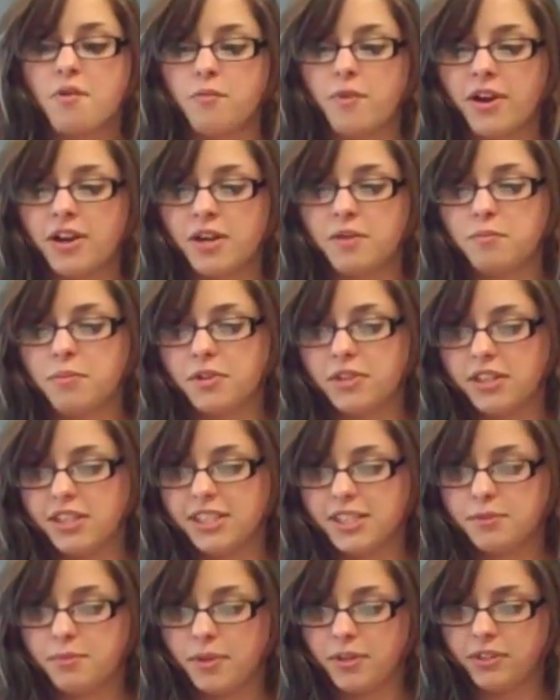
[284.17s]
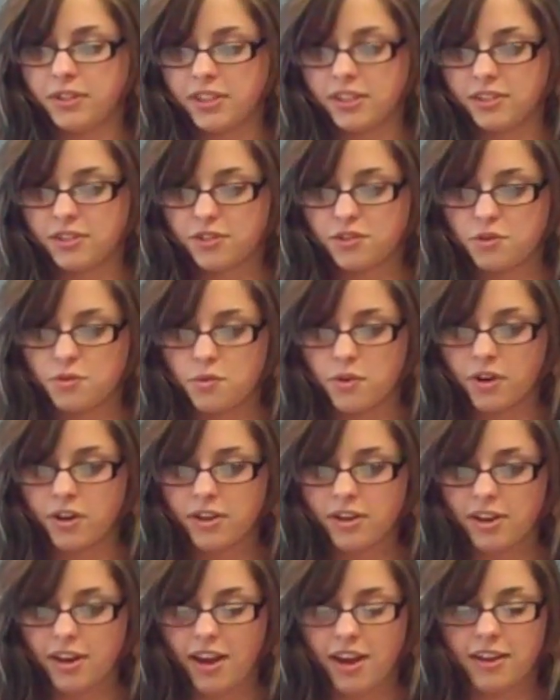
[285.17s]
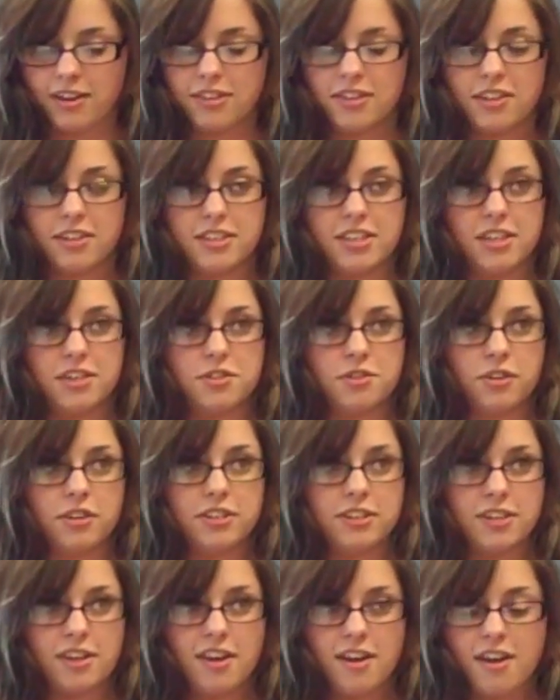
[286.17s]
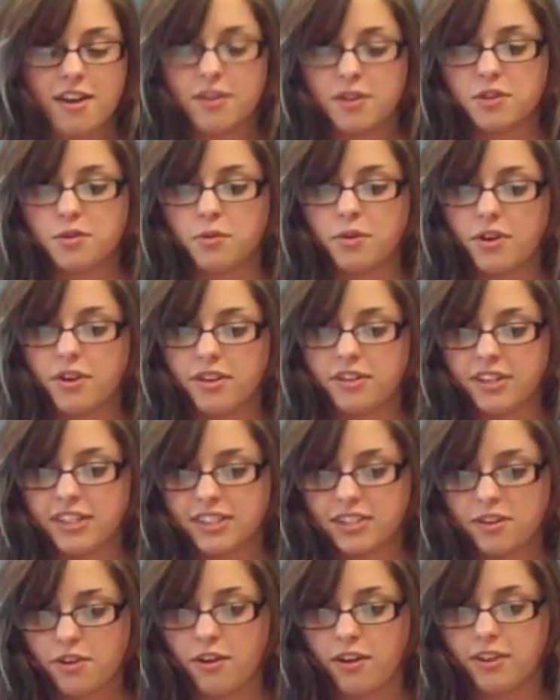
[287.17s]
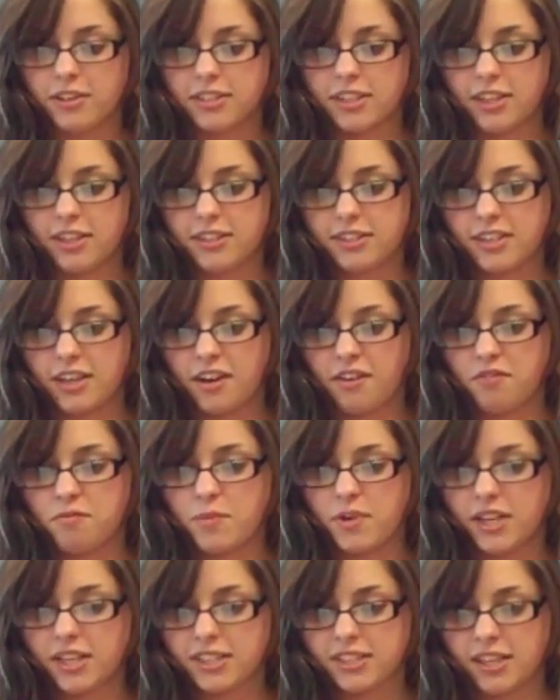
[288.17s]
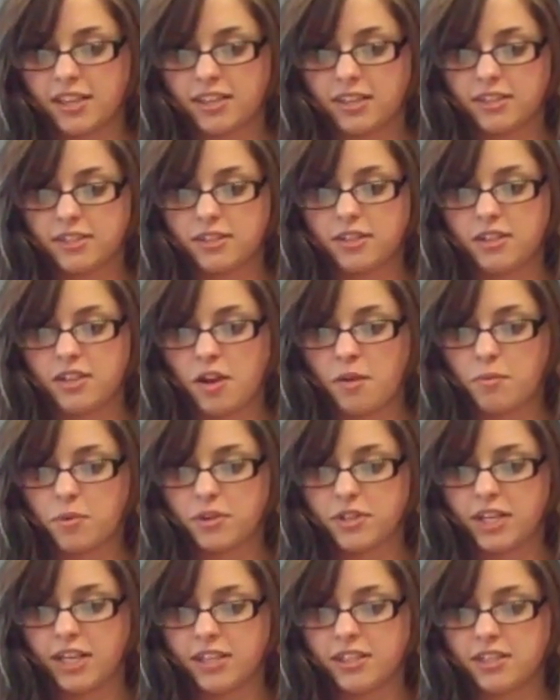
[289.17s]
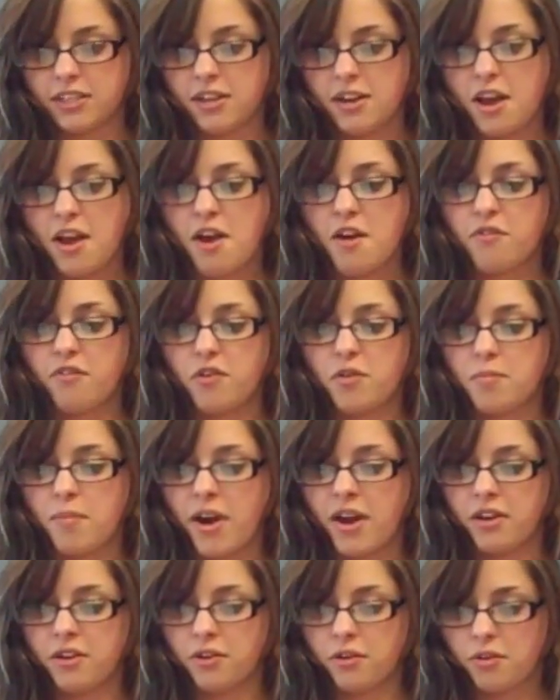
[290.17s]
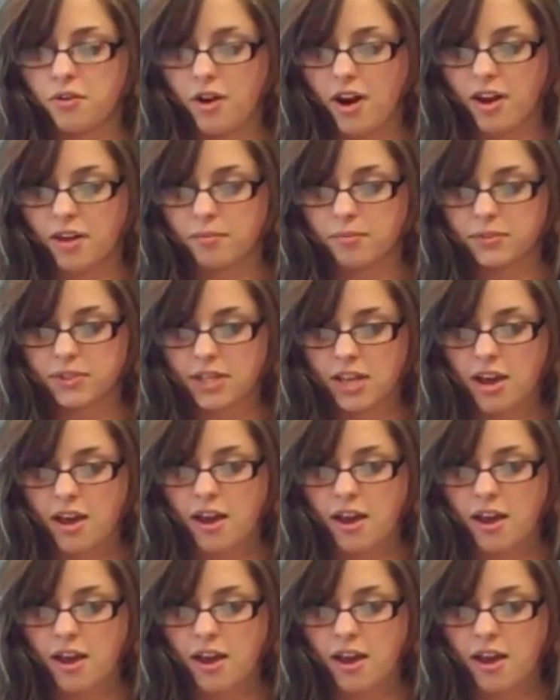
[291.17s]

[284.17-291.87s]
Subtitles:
Why not put these buildings to work and the teachers to work on this cause instead of being sentenced to deportation for minor crimes?